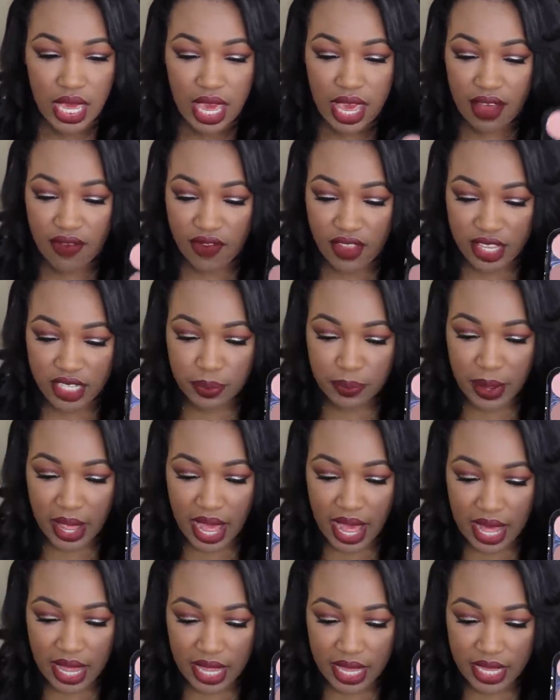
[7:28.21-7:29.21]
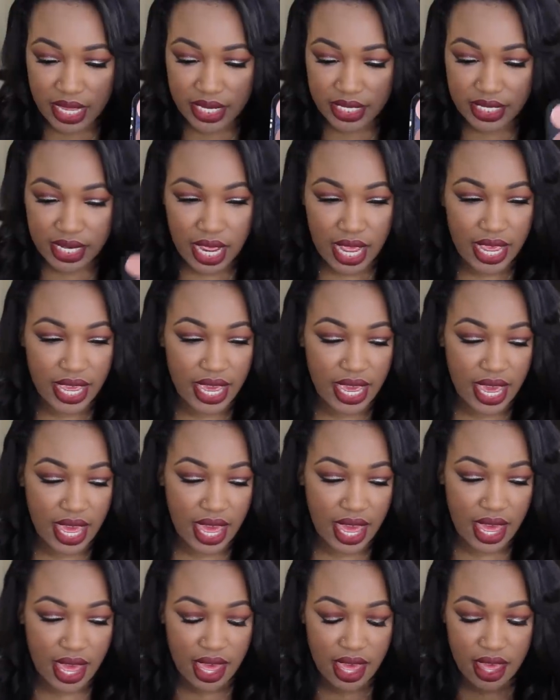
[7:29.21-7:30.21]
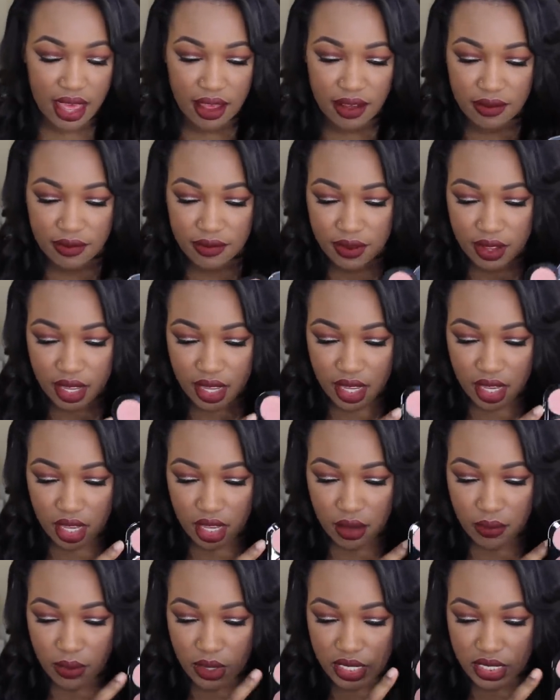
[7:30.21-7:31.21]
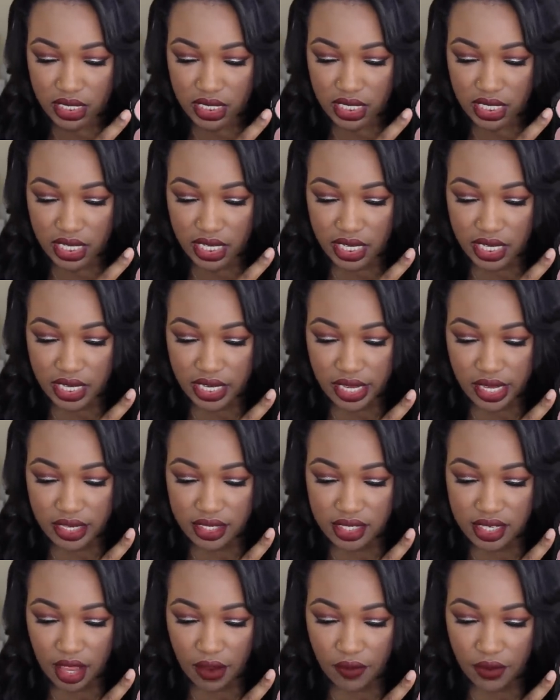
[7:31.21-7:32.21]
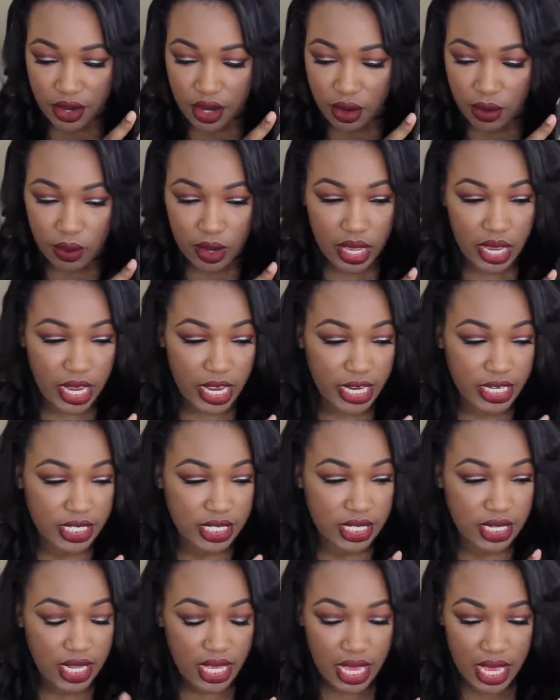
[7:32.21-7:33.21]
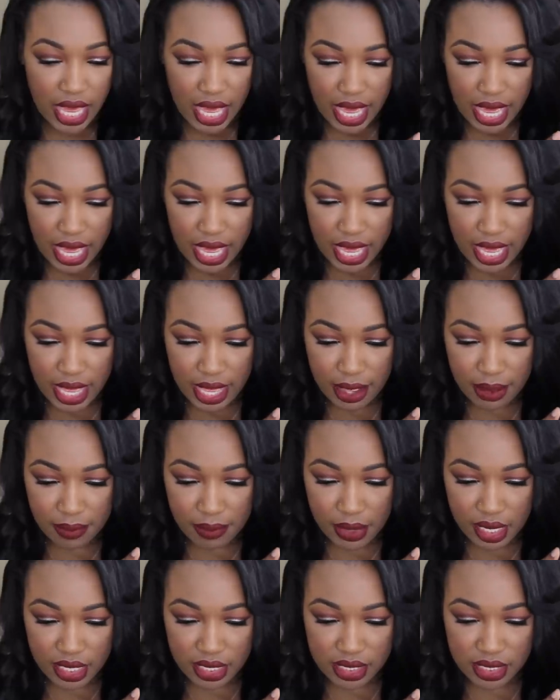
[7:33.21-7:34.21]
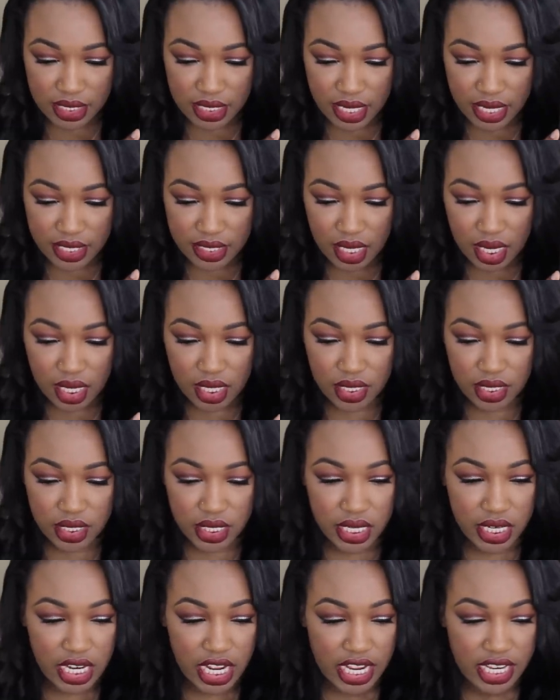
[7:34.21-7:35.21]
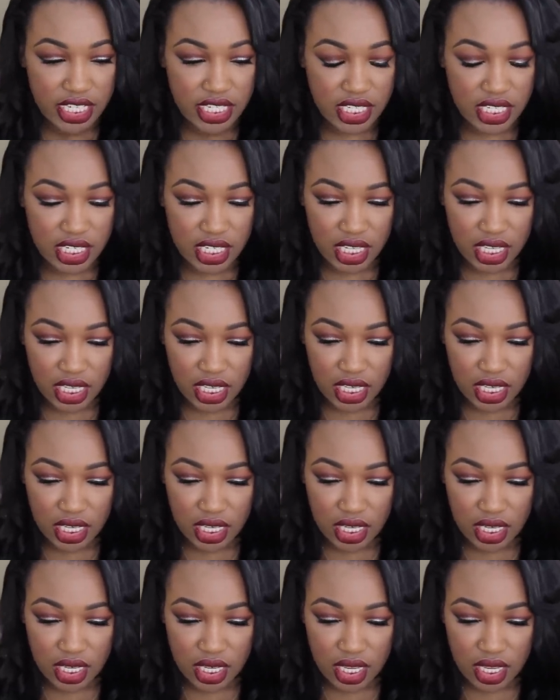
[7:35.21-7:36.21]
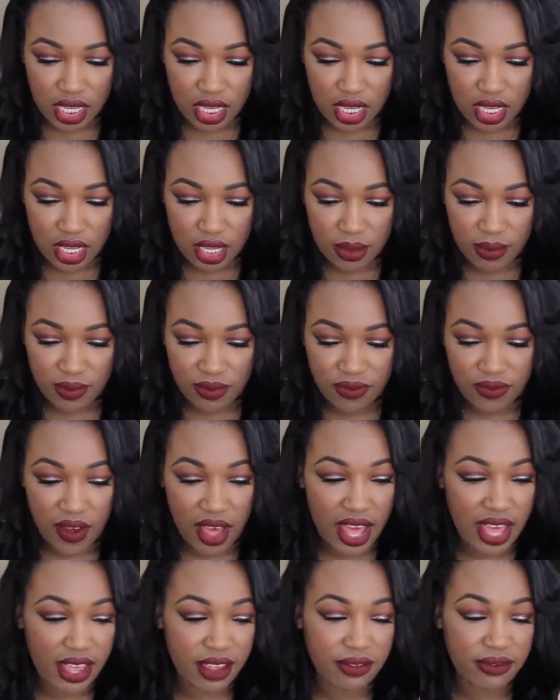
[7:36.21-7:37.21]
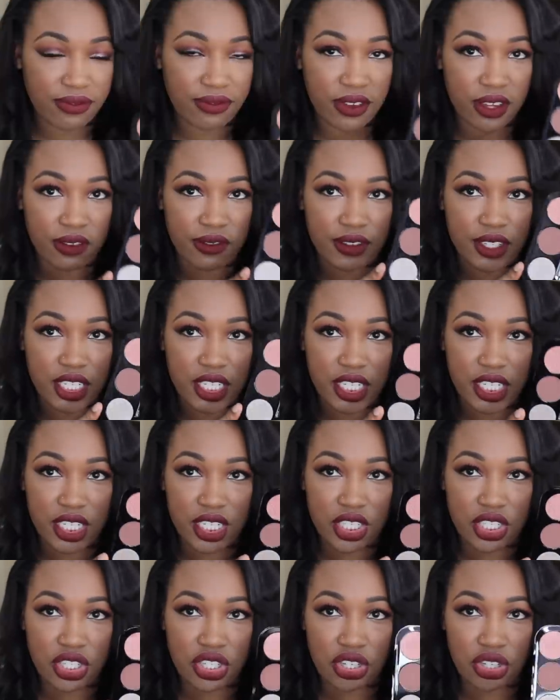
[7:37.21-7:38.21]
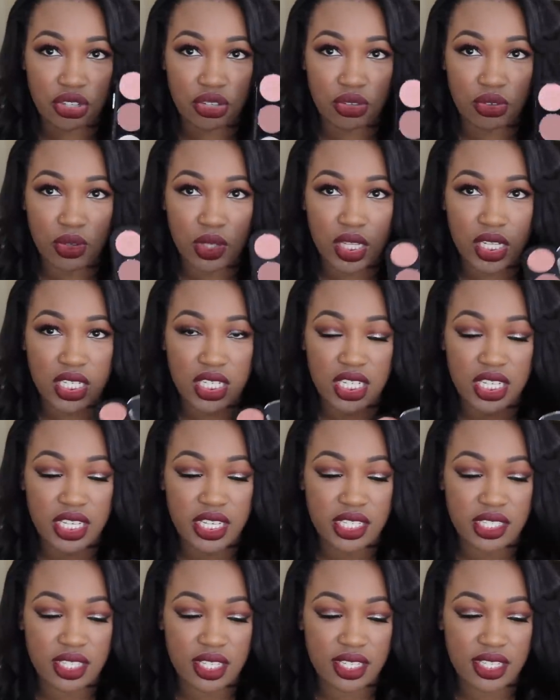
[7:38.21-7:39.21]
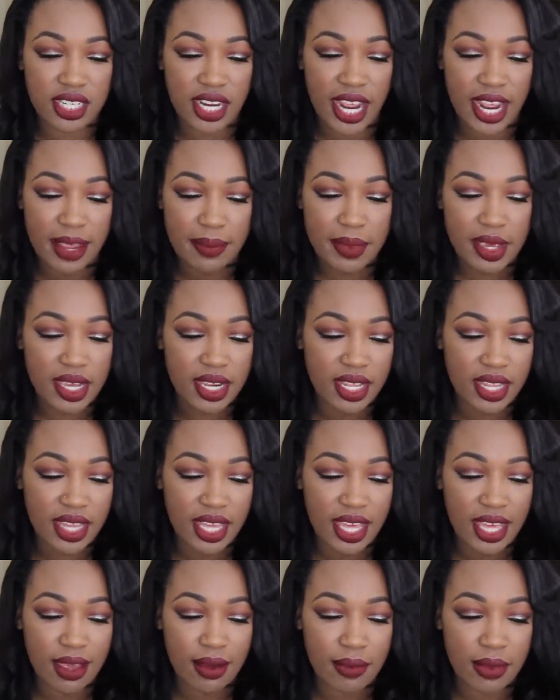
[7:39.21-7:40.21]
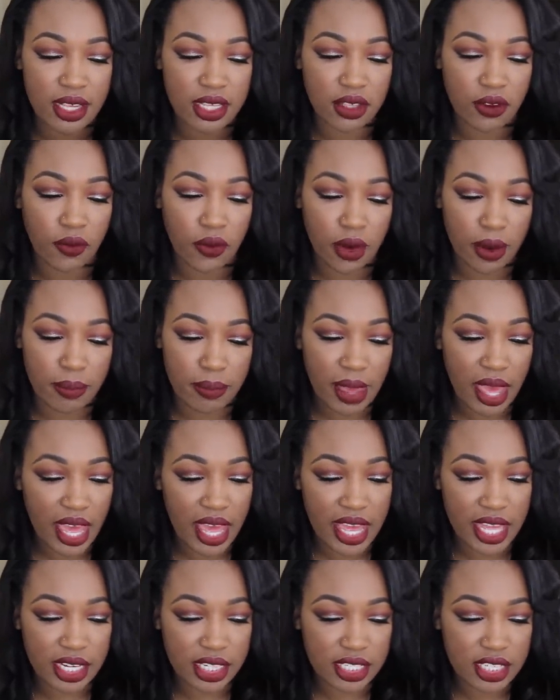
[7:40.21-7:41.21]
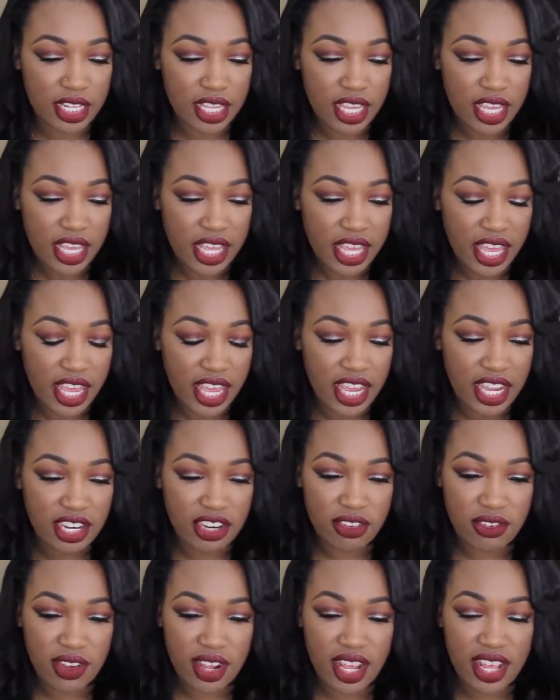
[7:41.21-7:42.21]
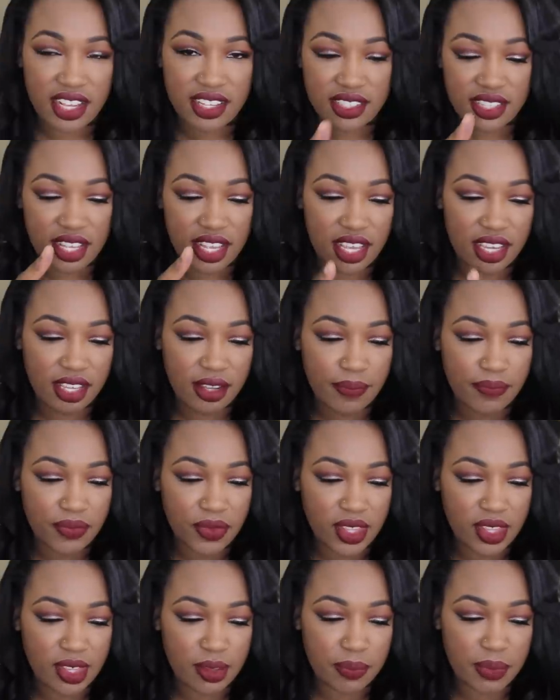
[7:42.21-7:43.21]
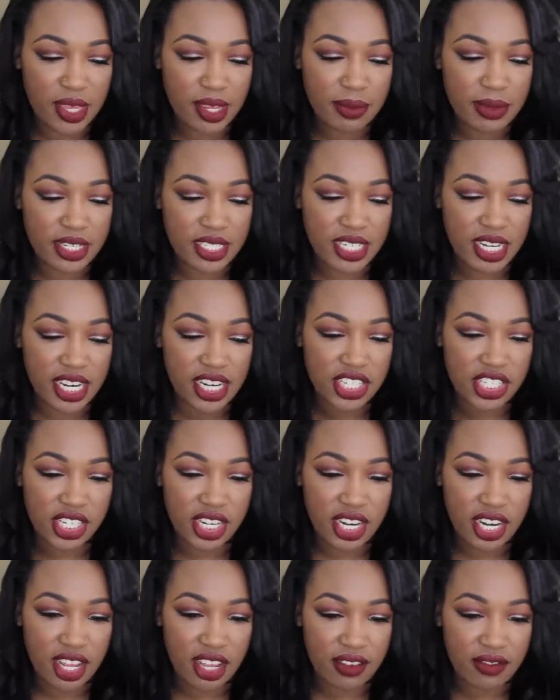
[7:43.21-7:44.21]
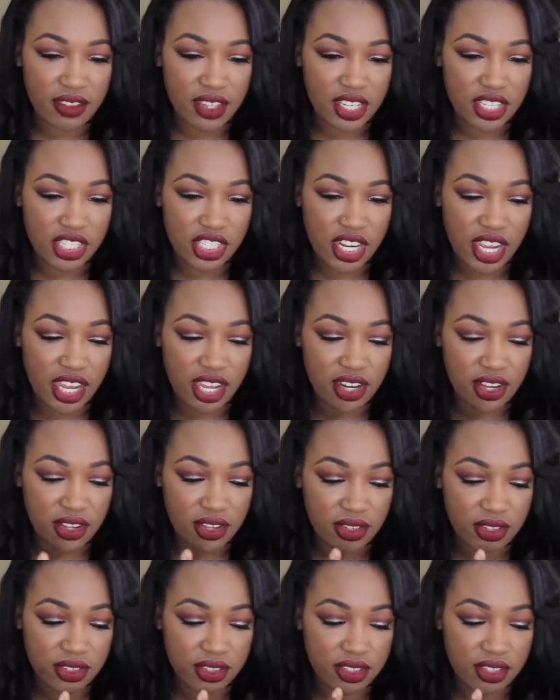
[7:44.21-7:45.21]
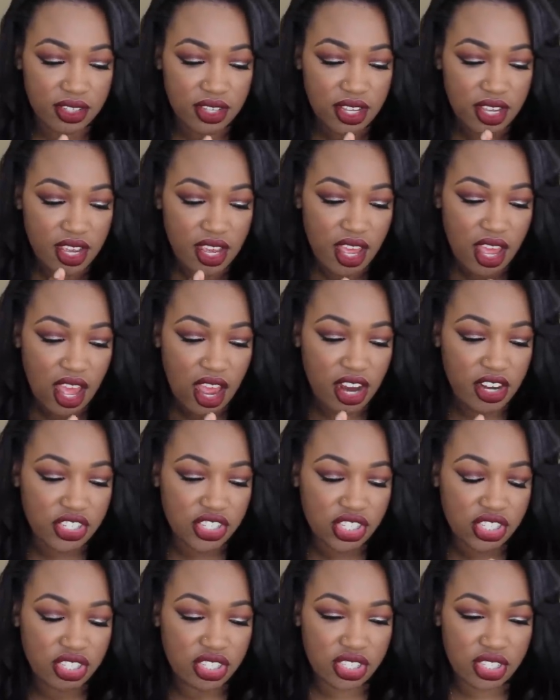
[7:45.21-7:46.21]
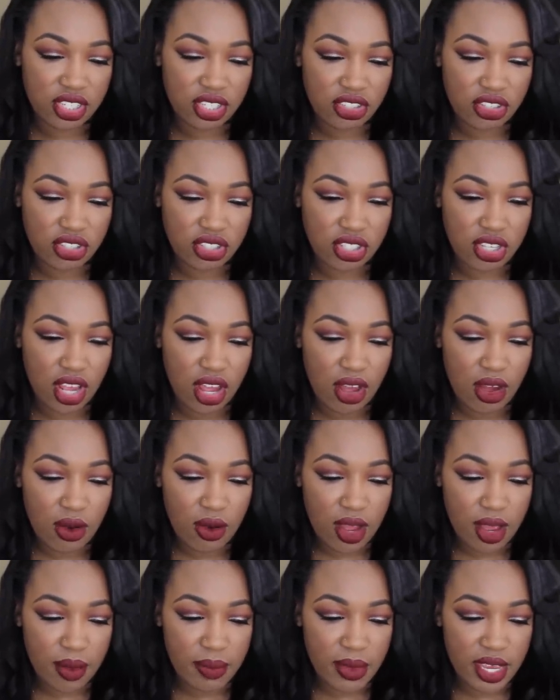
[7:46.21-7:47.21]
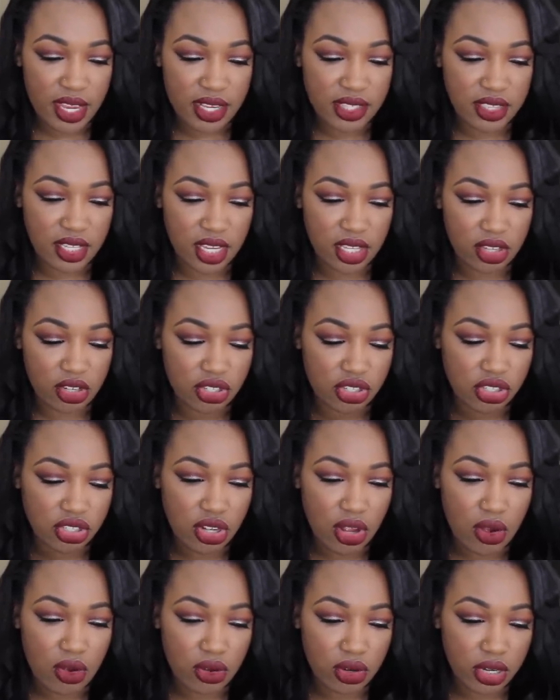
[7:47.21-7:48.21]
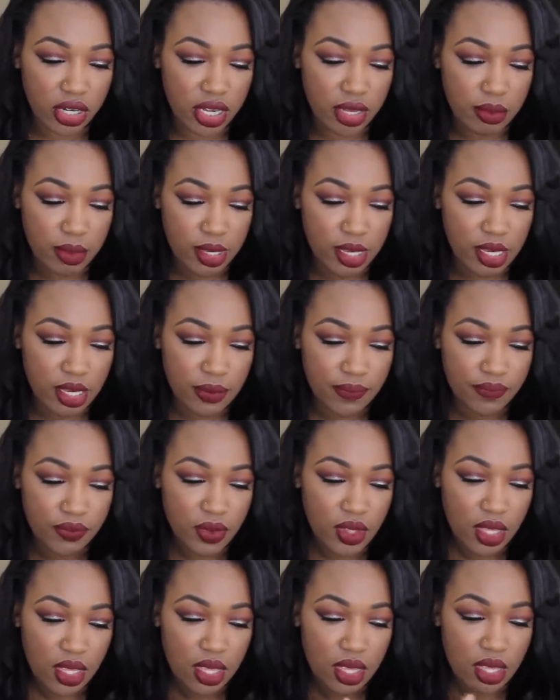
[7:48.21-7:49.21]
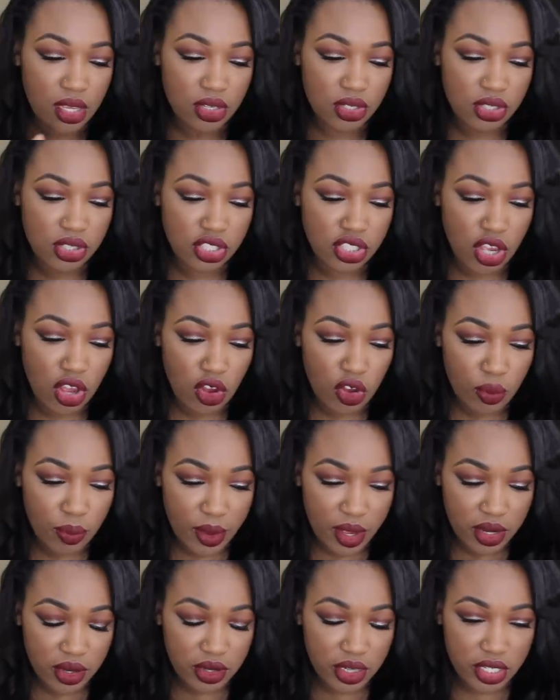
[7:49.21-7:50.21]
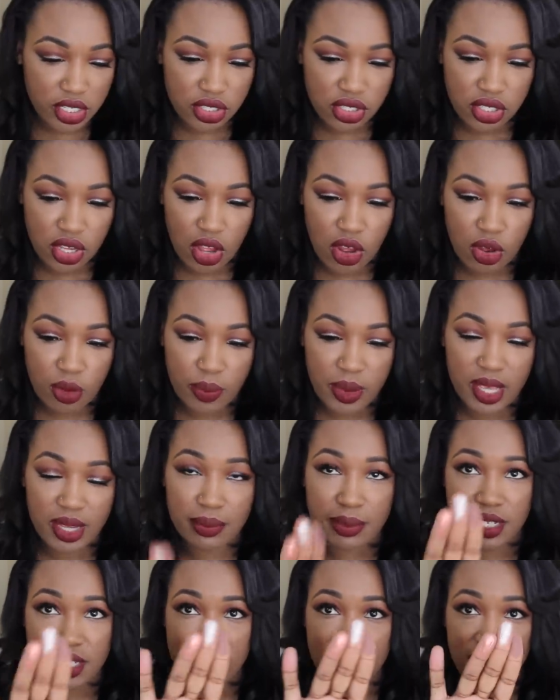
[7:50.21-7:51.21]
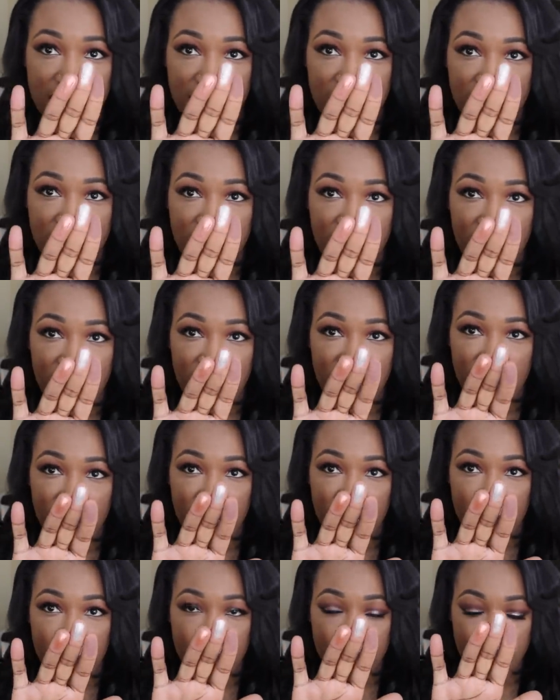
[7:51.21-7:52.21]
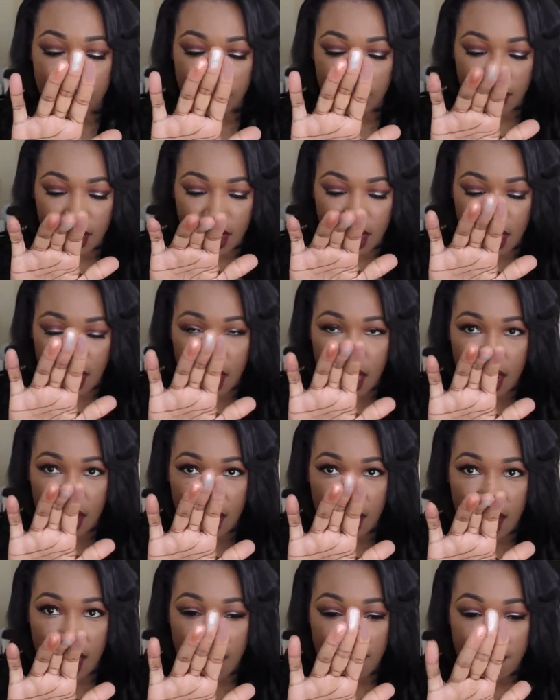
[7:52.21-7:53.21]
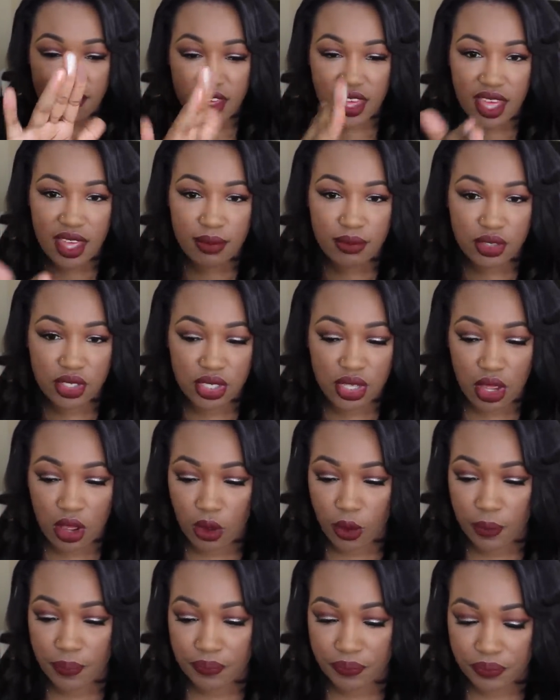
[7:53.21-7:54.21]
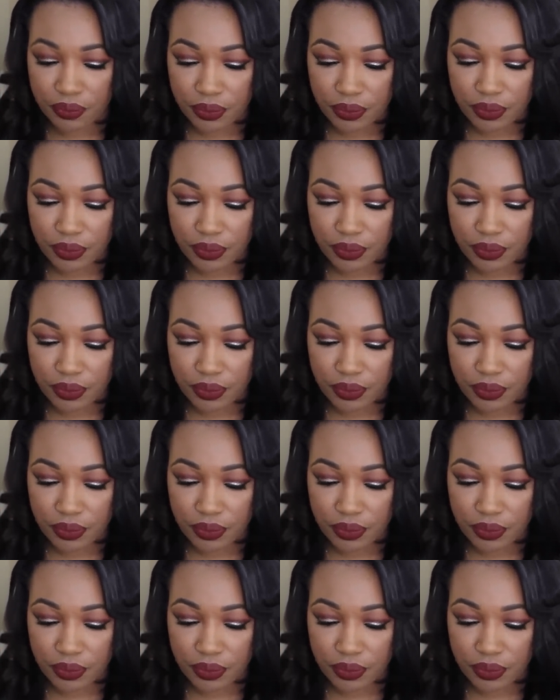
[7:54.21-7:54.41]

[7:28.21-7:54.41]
in this palette, I have um, D708 M600 and D552. Um, the D is the diamond, the M is for matte. And you guys, like, the pigmentation of these shadows are just so amazing. They're so creamy, so buttery, so pigmented. I love them, so